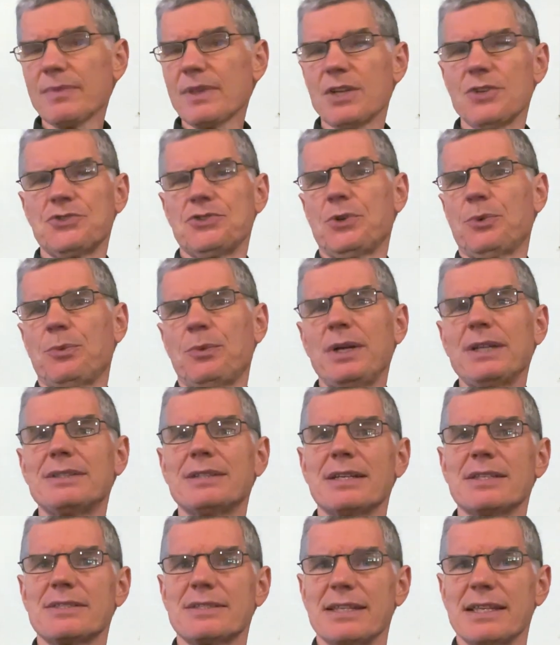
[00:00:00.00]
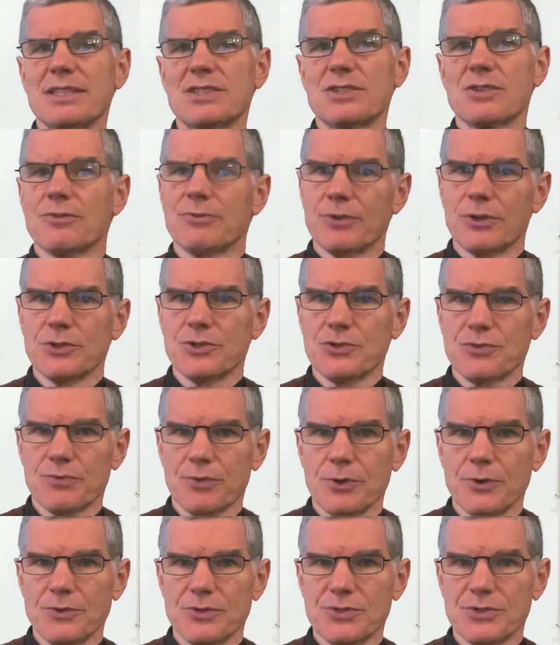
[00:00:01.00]
So what does this first
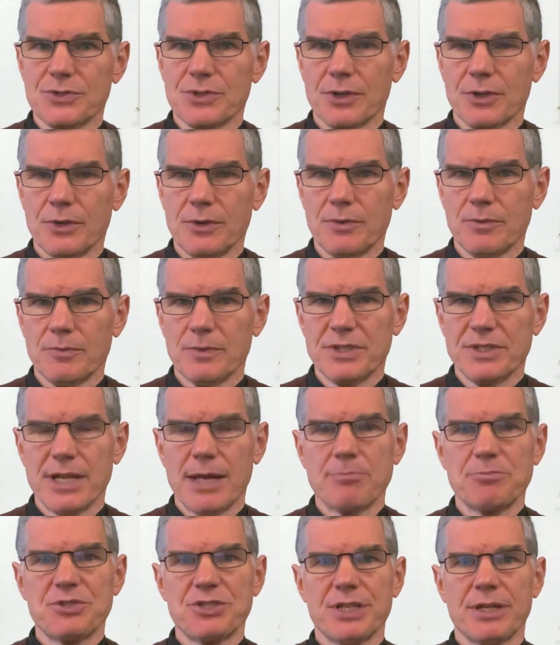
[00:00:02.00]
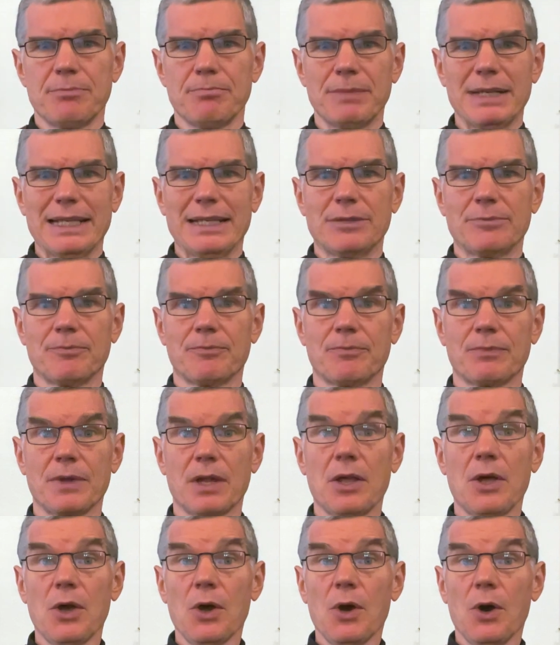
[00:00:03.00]
fruits redemption mean?
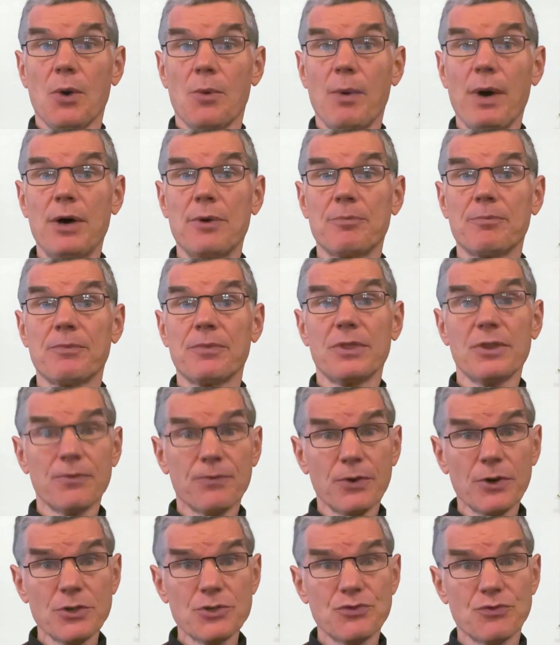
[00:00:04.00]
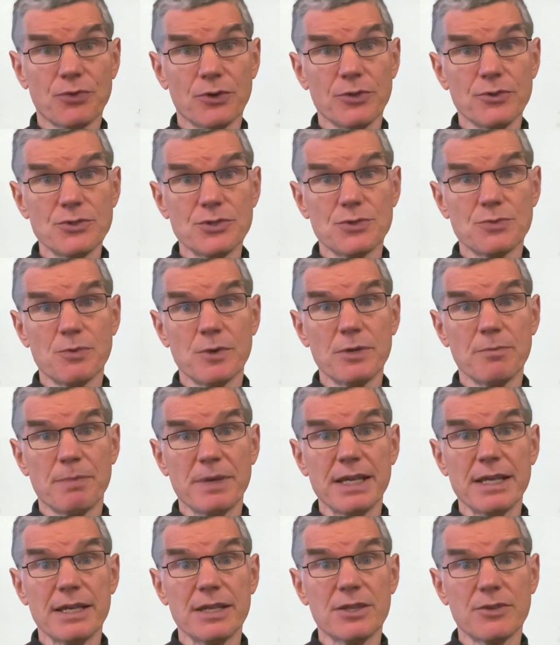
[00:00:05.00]
Well, the first fruits would
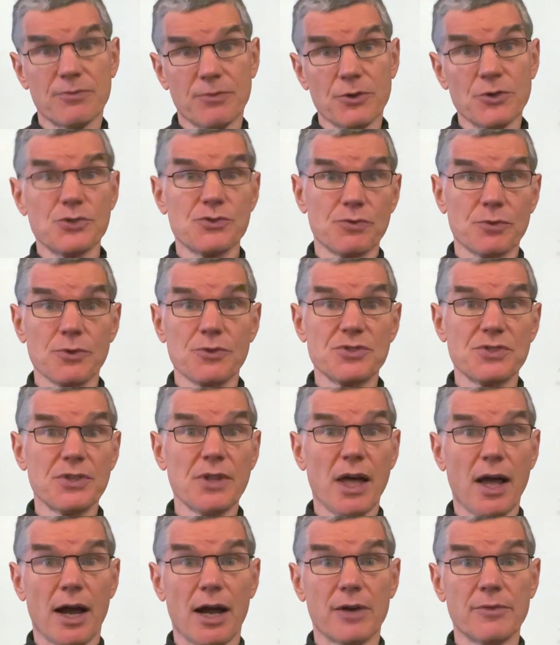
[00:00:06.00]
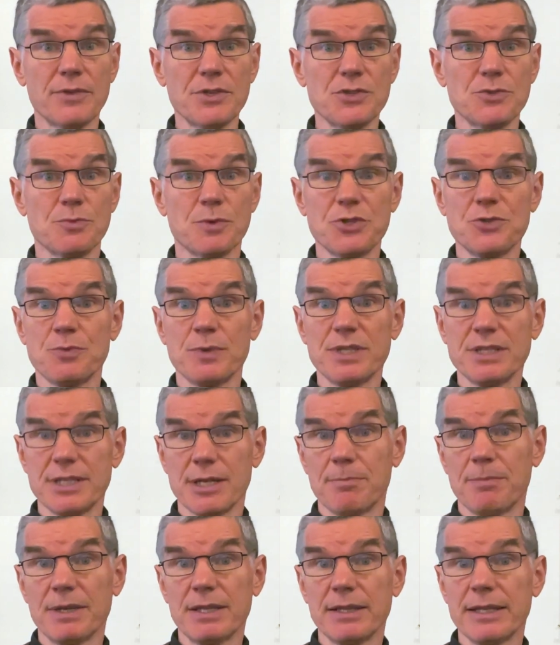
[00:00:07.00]
be the first fruits of the harvest, which would
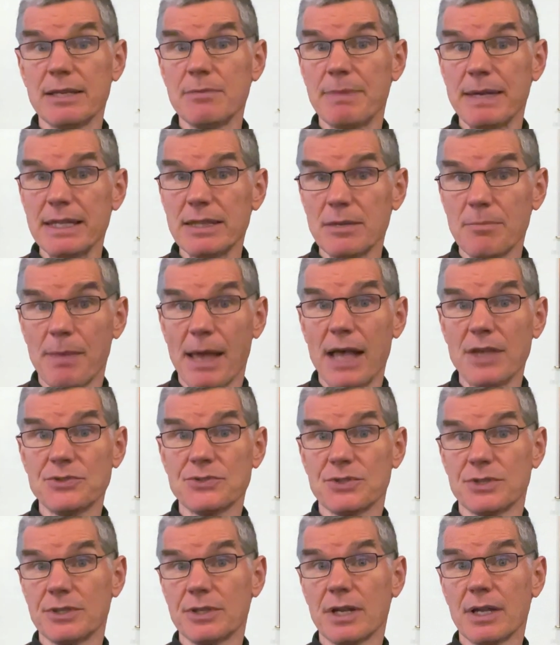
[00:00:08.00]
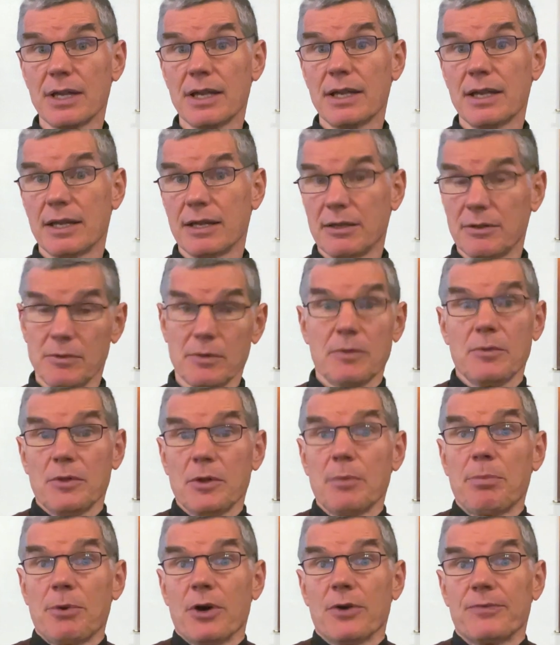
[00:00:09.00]
typically be the best,
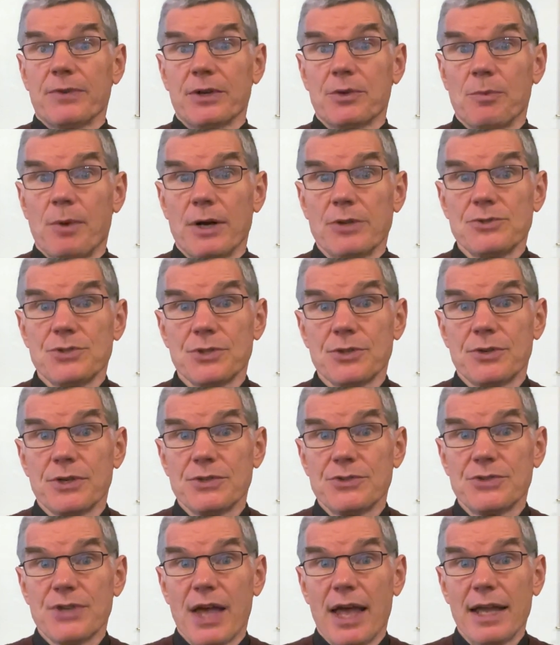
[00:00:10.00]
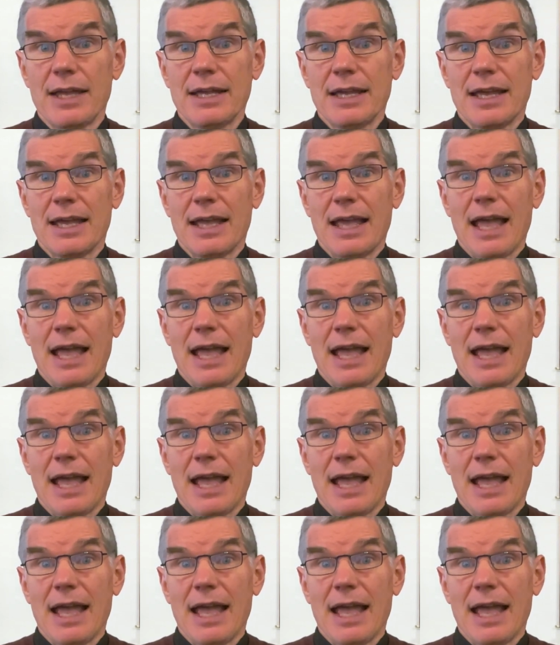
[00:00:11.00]
the perfect ones, you could say.